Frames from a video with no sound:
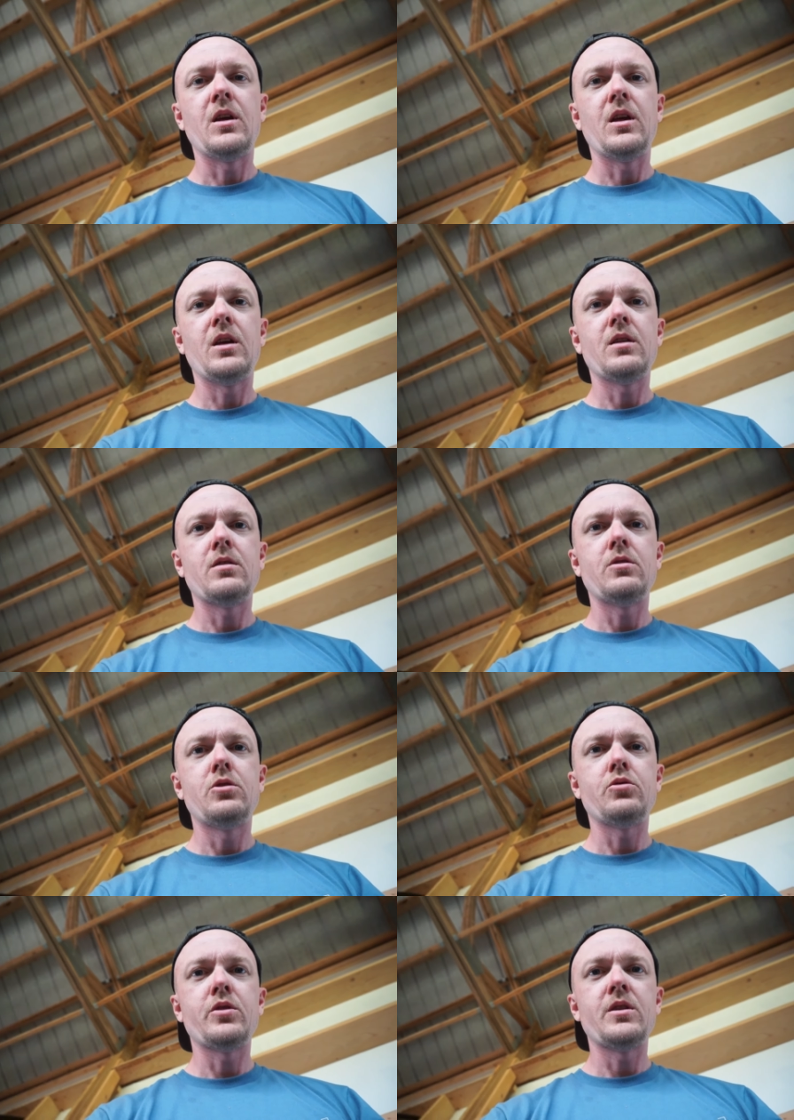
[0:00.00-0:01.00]
and
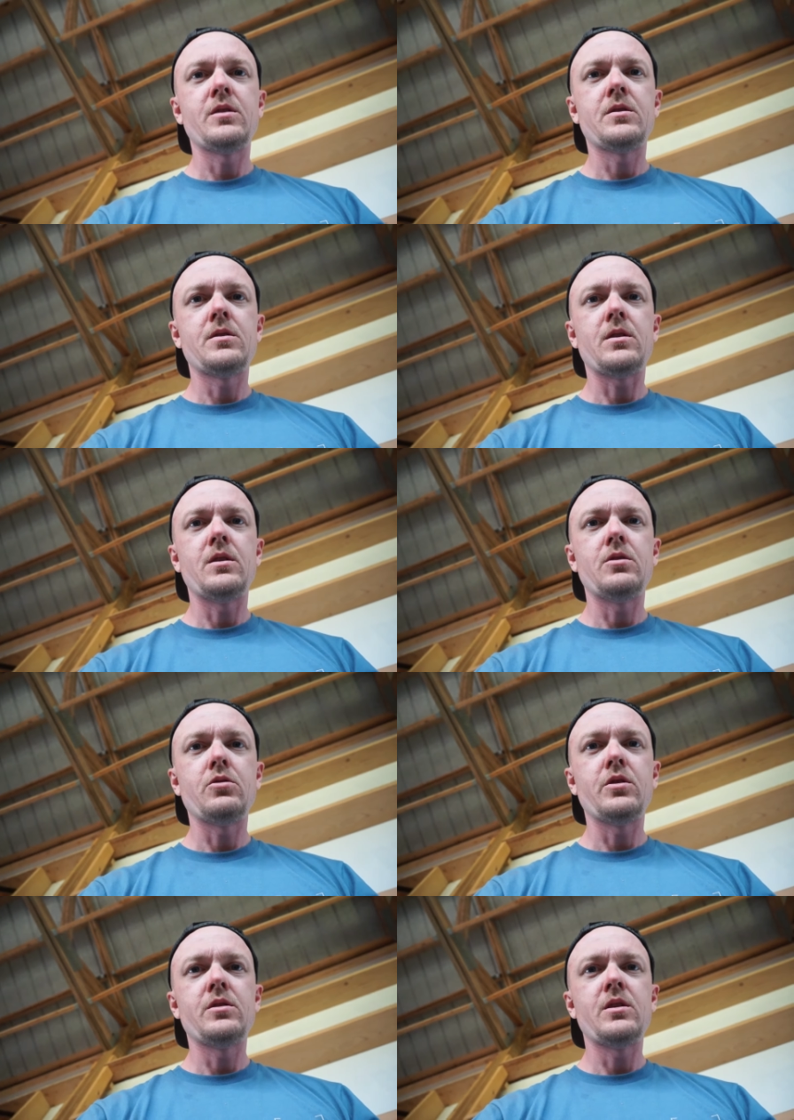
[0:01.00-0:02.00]
joists and
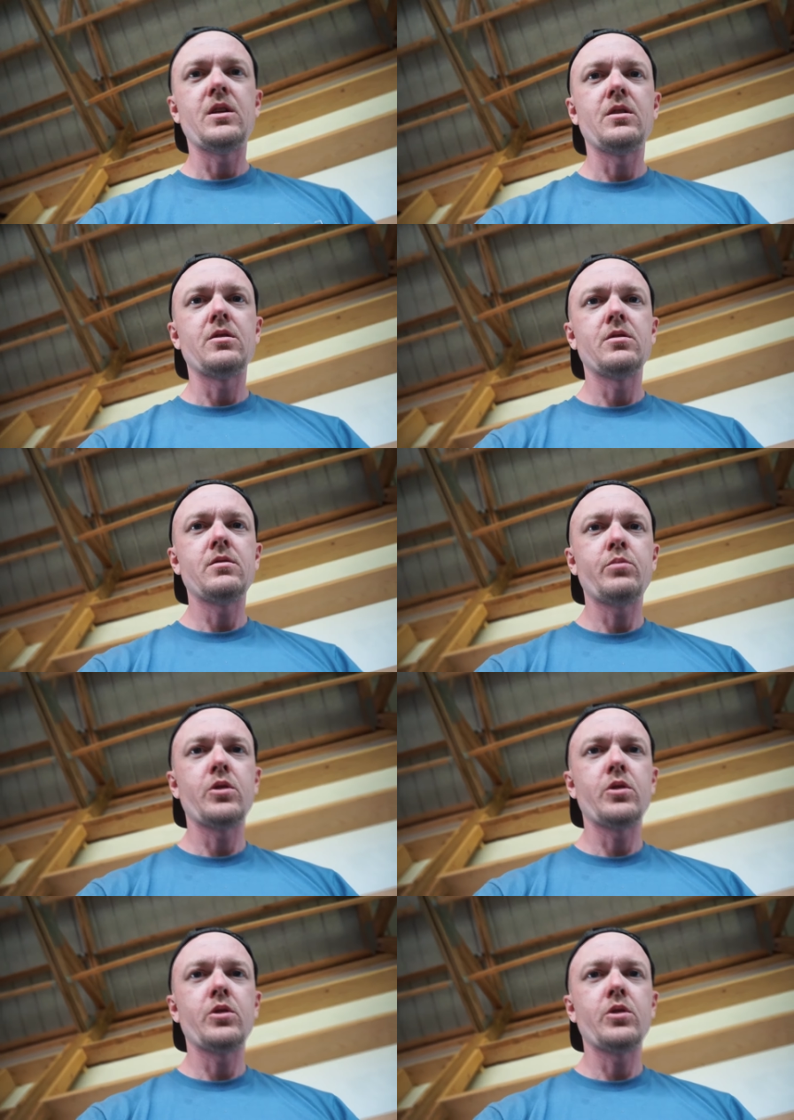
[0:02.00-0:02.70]
joist hangers,